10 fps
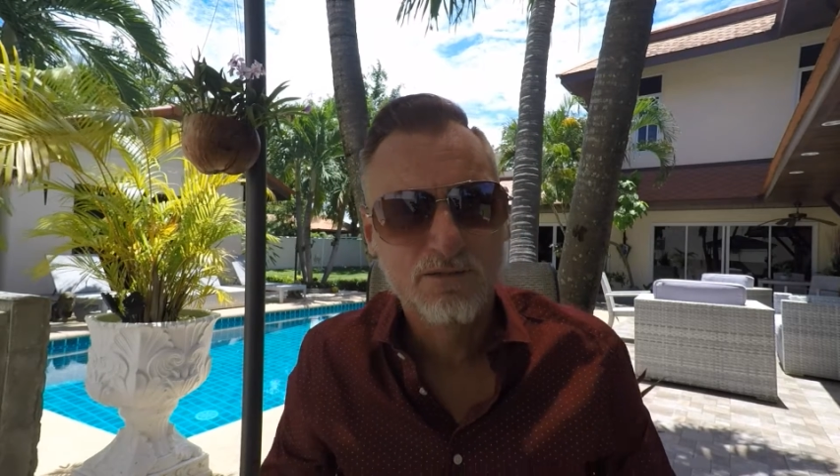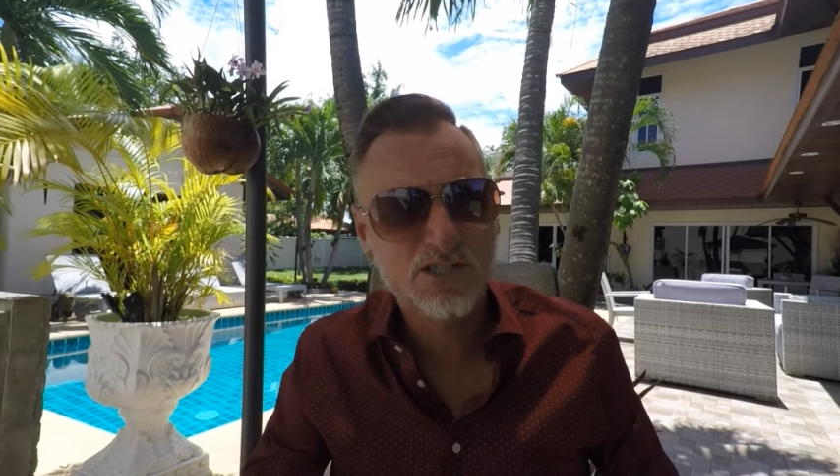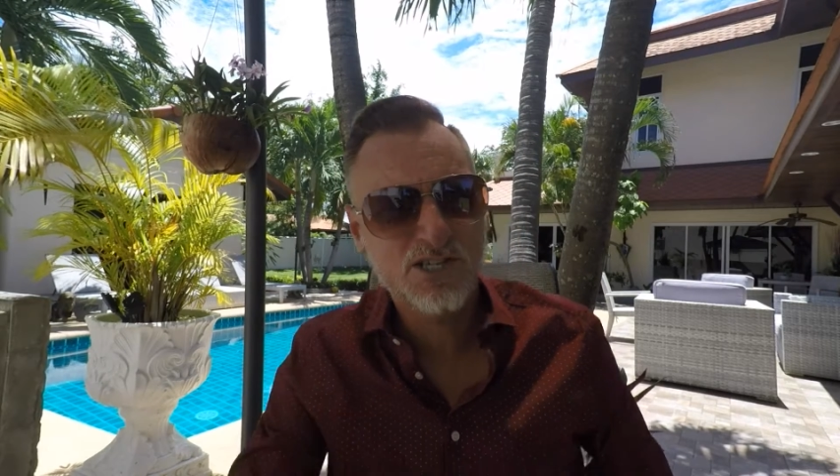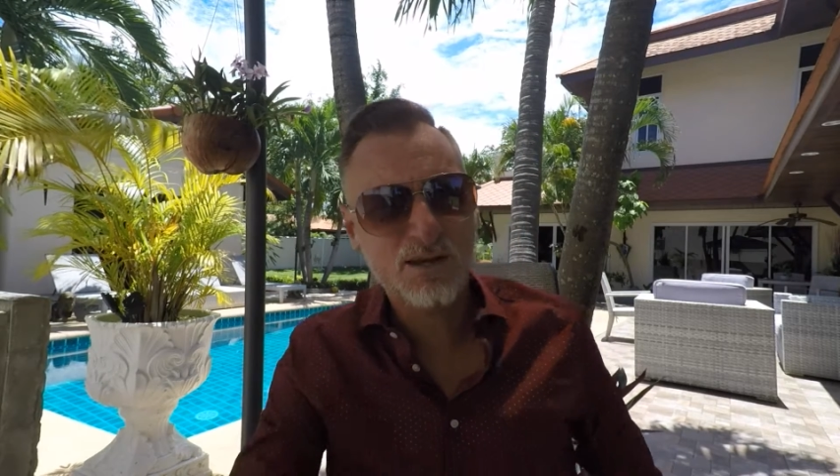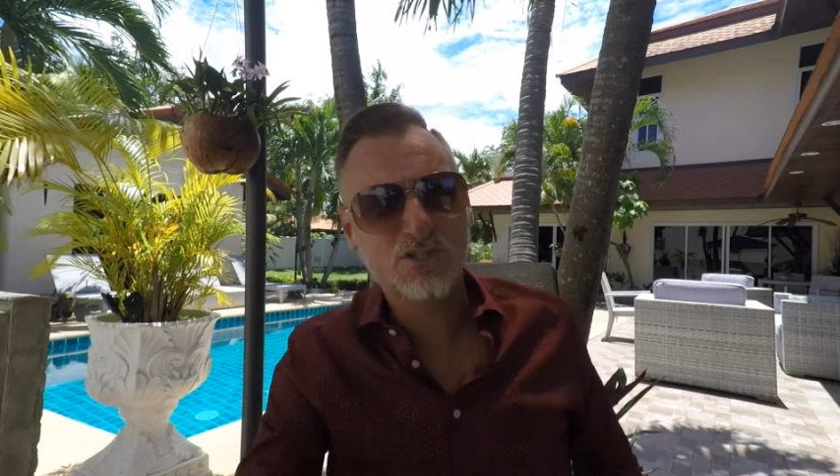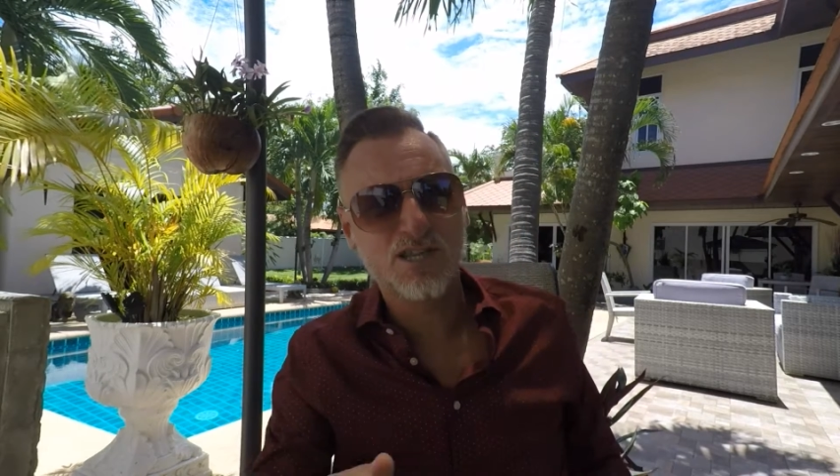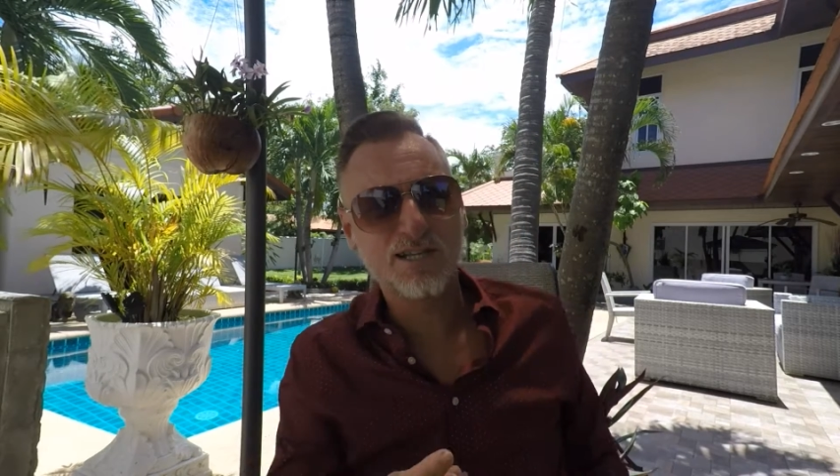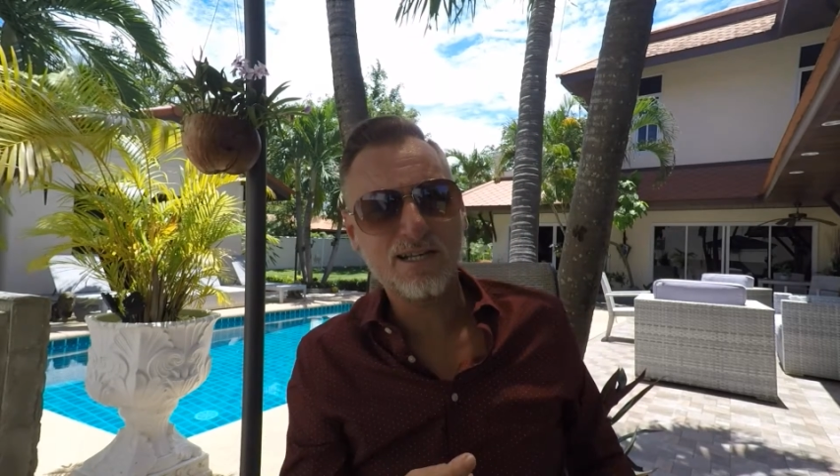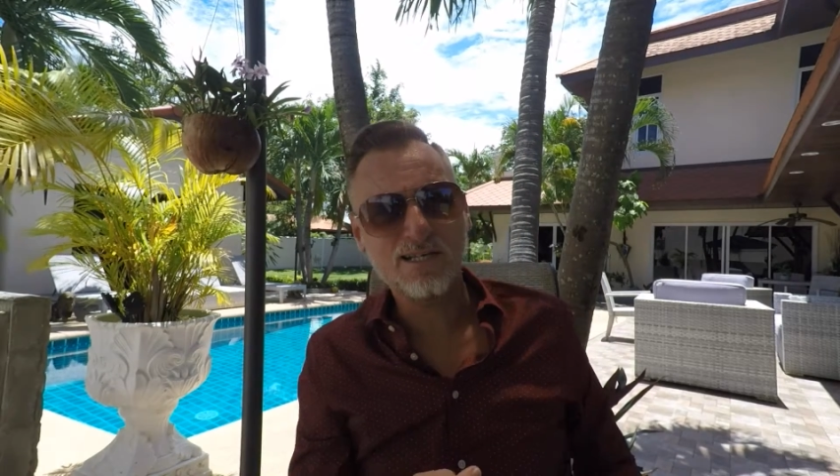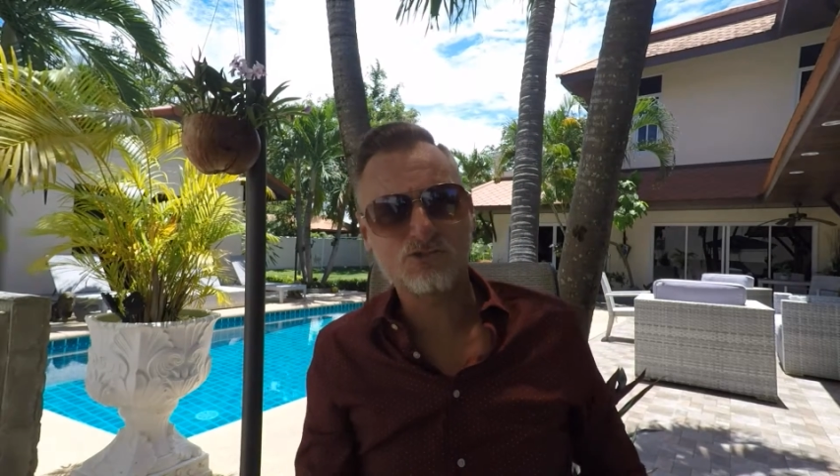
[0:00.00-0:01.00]
The same as the
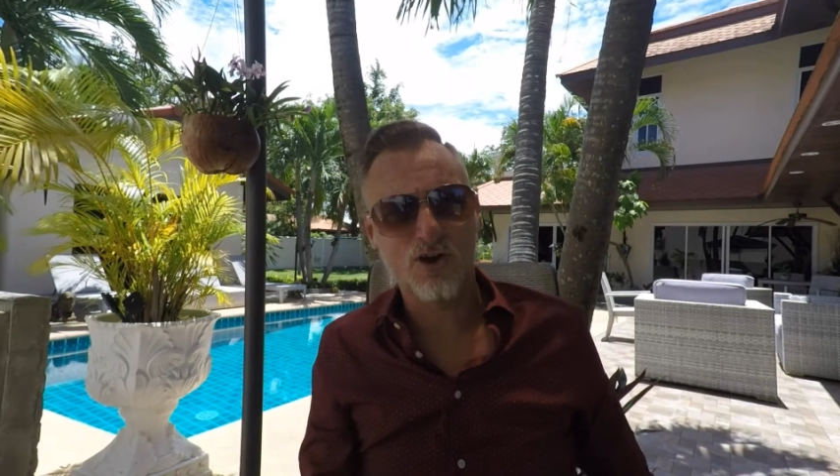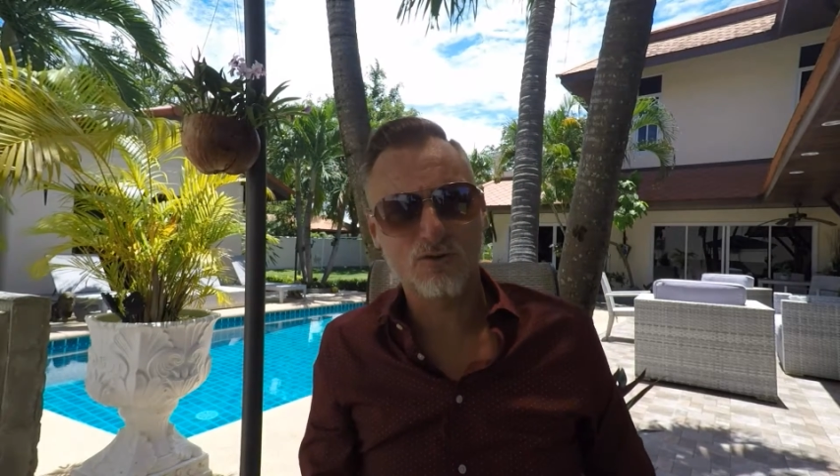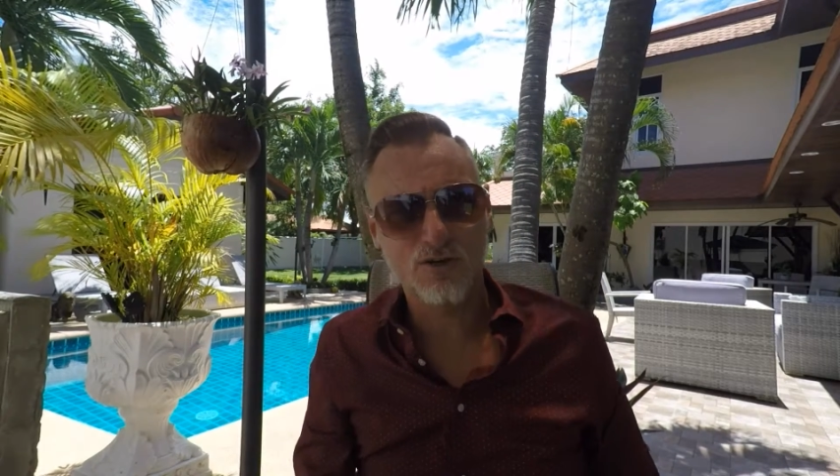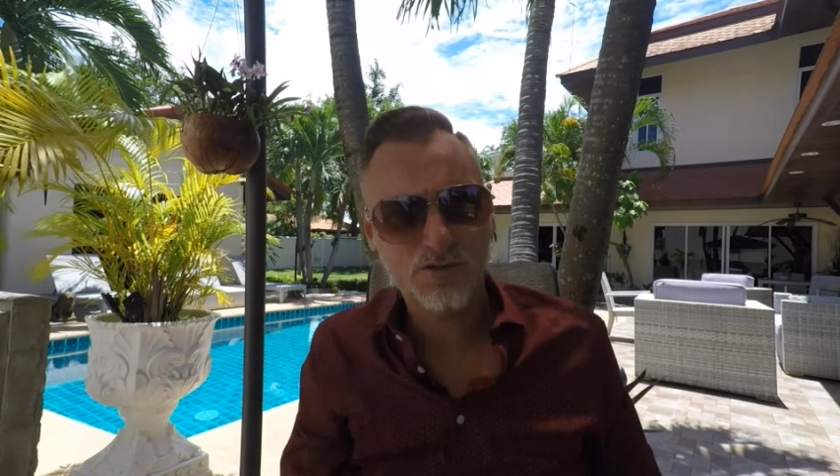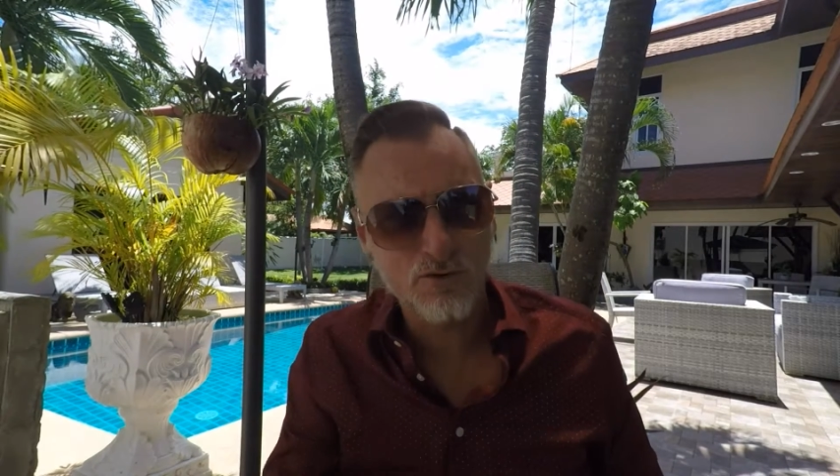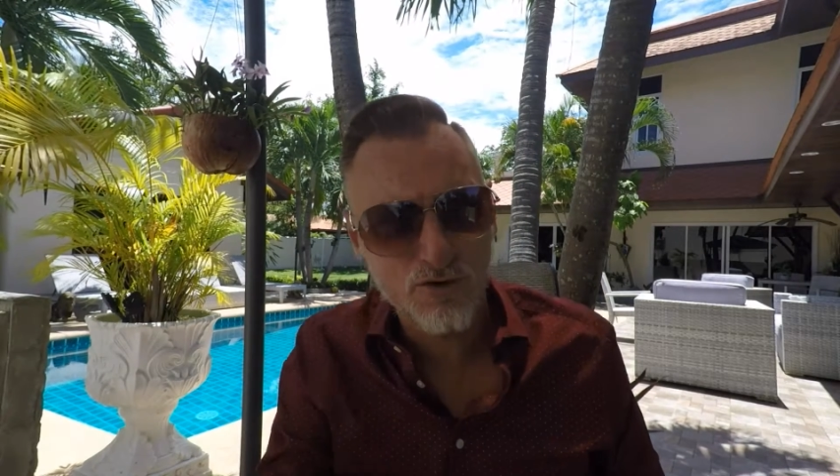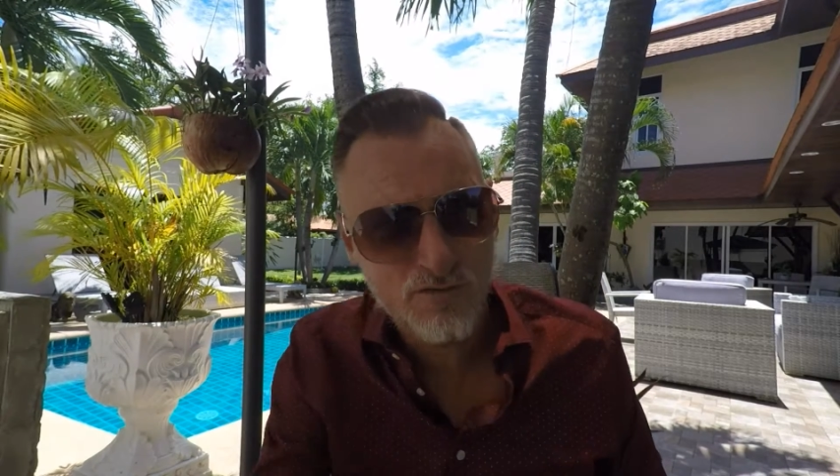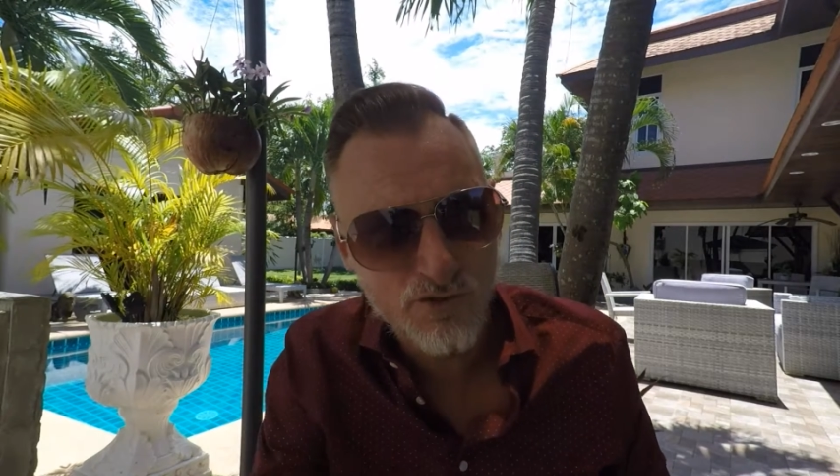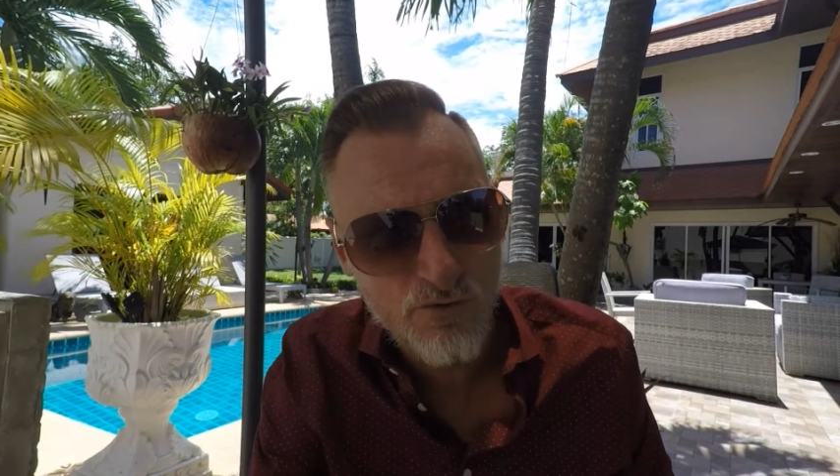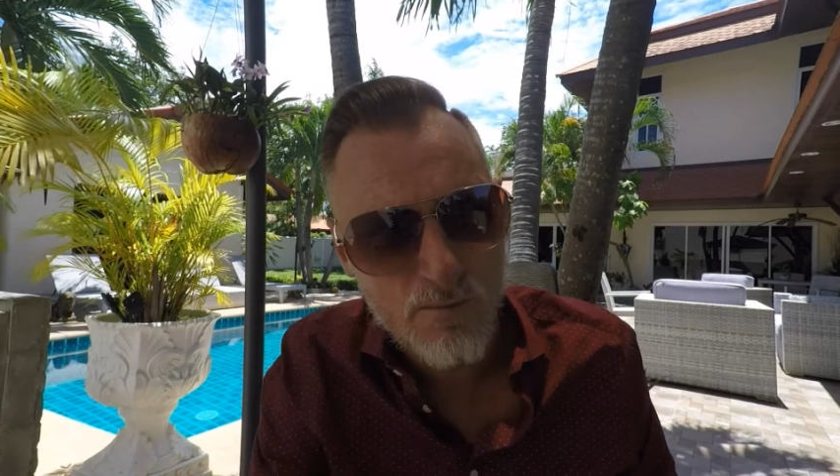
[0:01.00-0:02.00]
Lily drone, I don't know
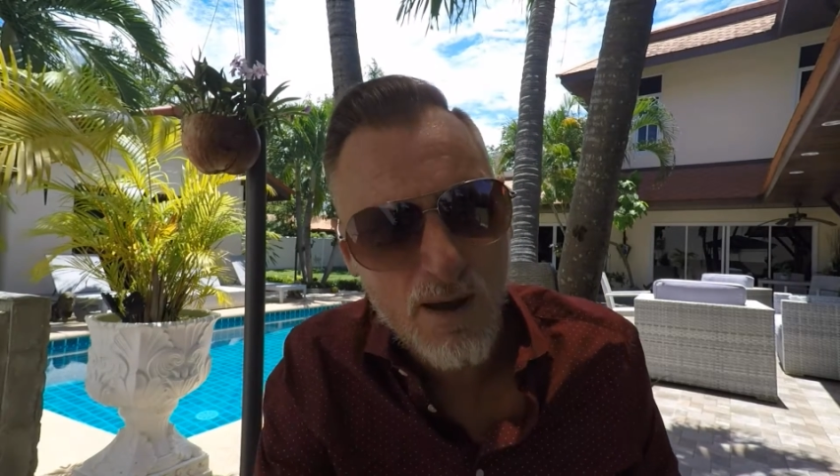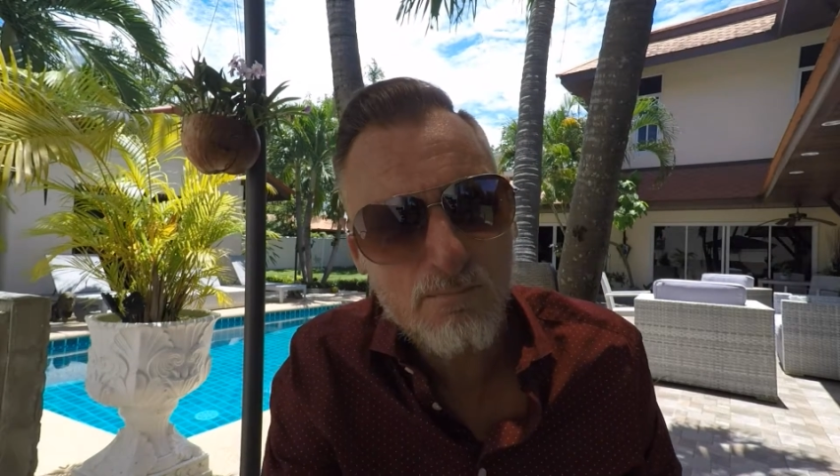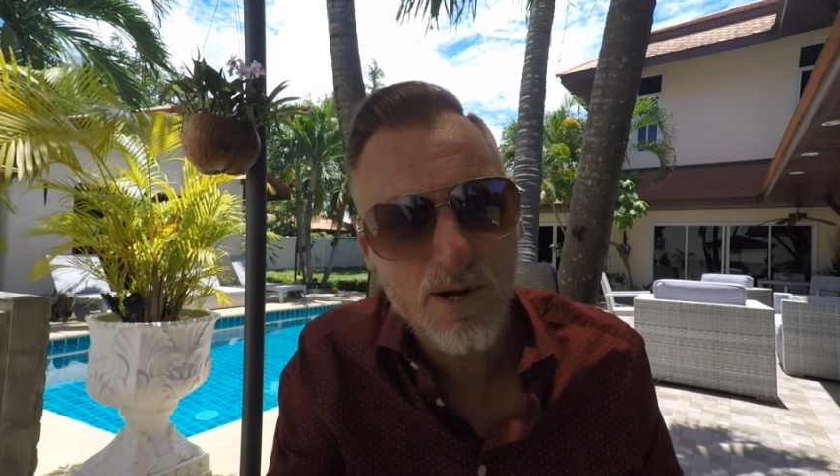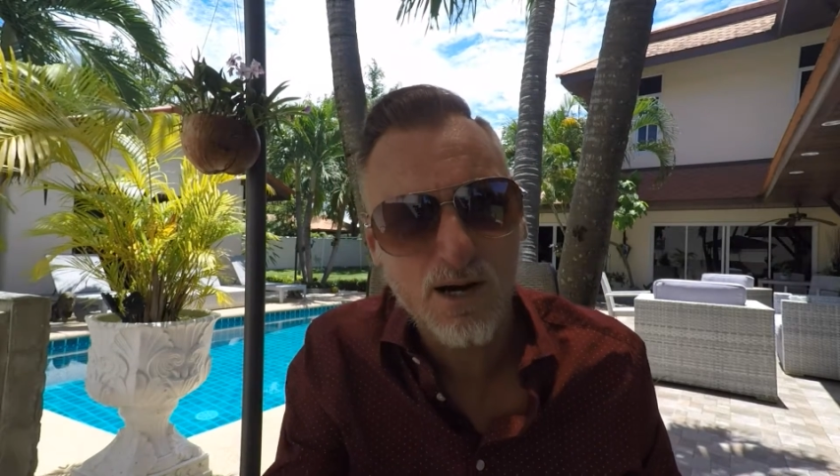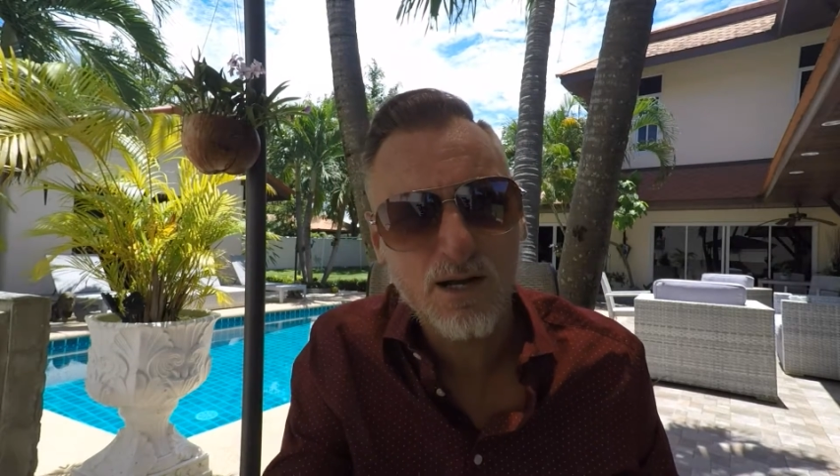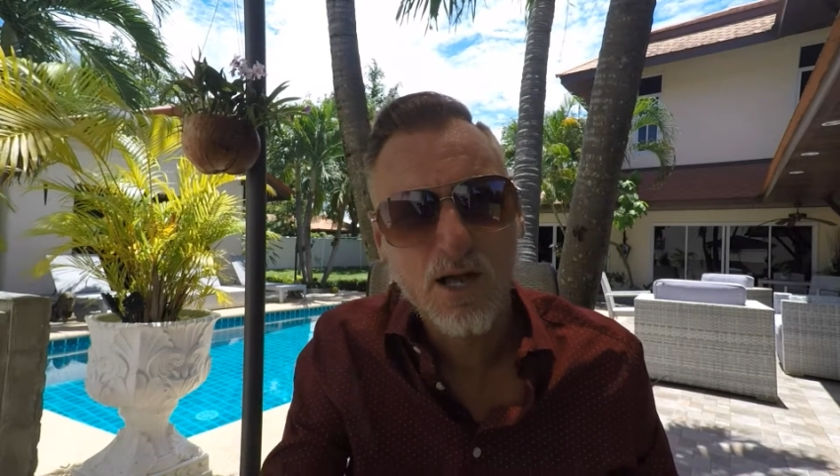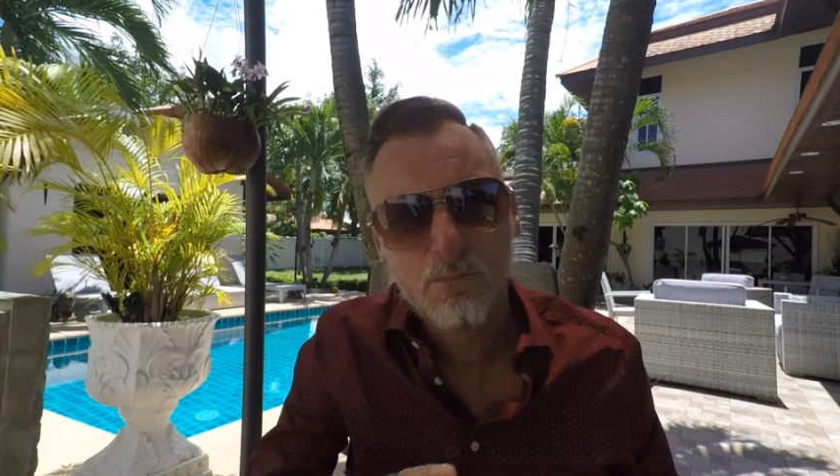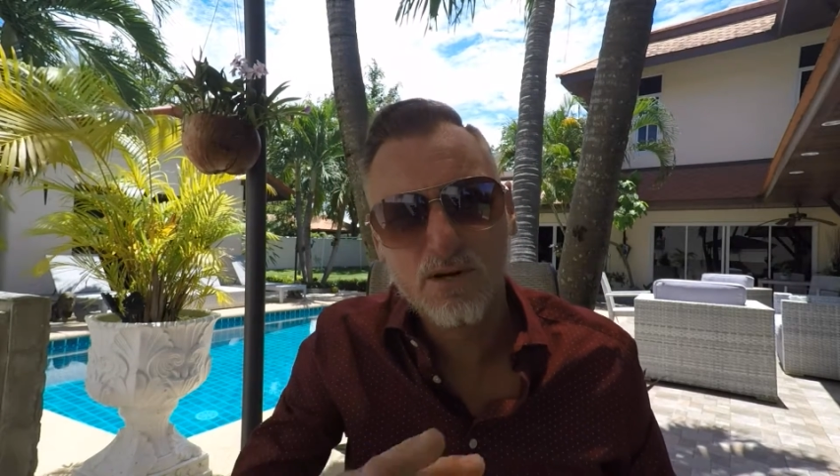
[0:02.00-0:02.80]
if you remember,